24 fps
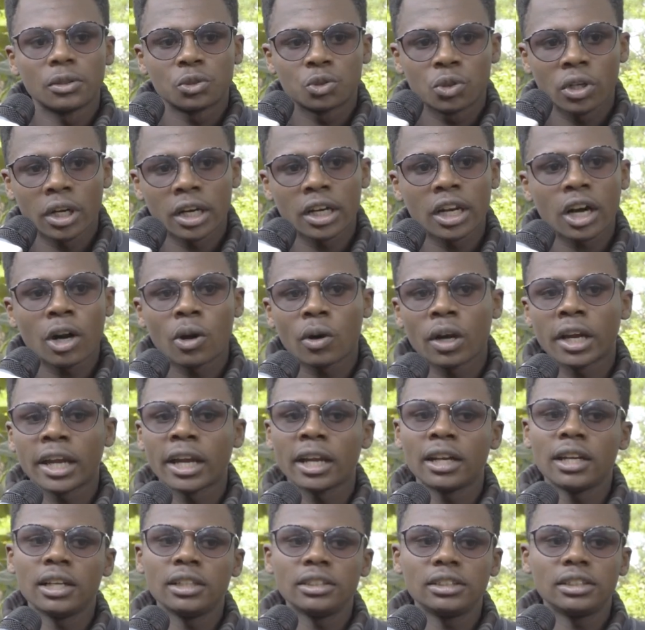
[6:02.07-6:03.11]
Tukenda kwa
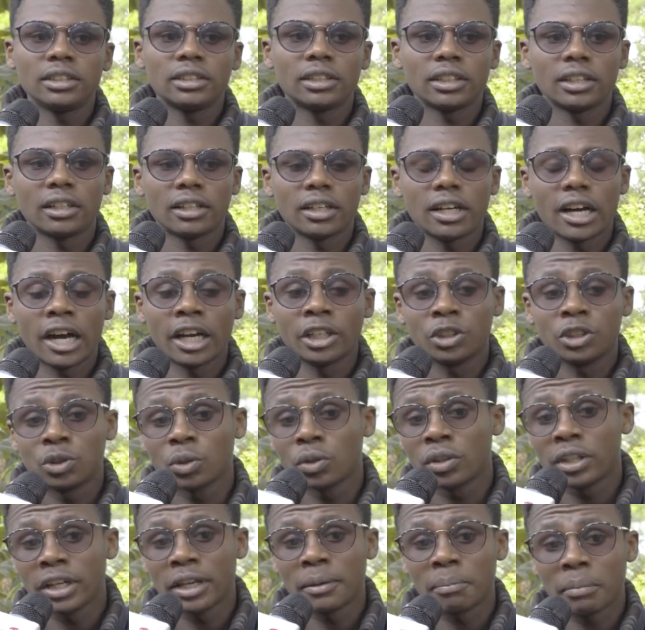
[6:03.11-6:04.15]
Kennels, I
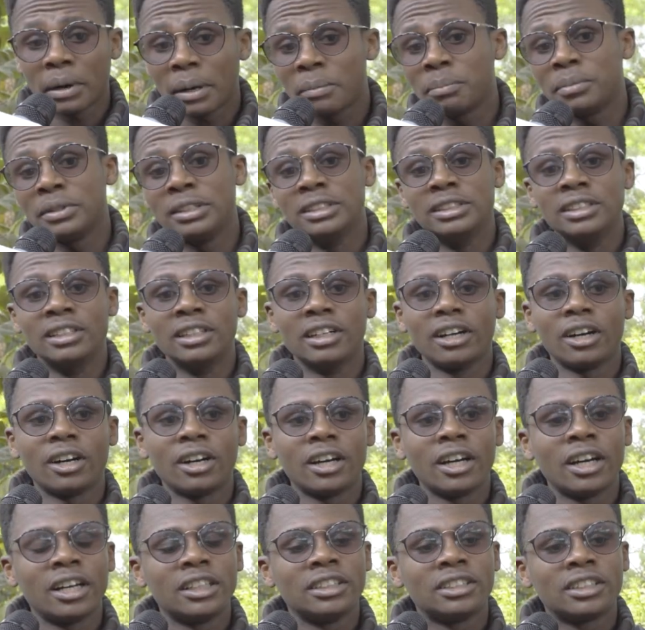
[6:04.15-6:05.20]
saw the puppies.
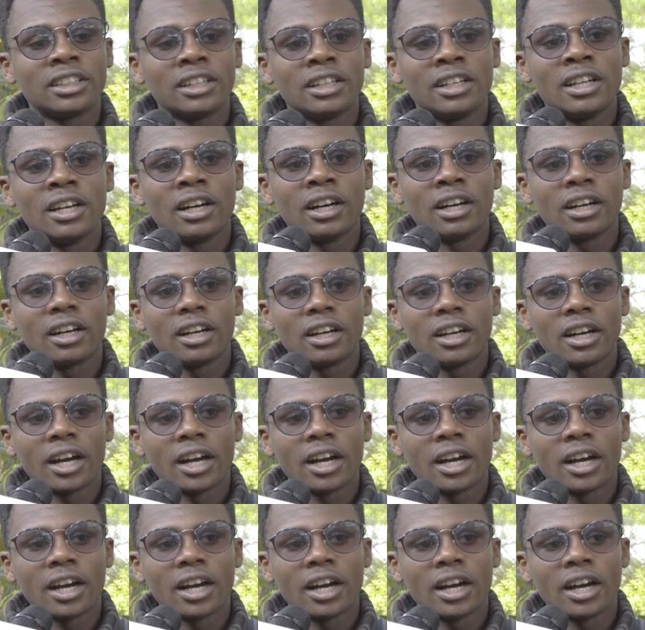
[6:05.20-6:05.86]
I said,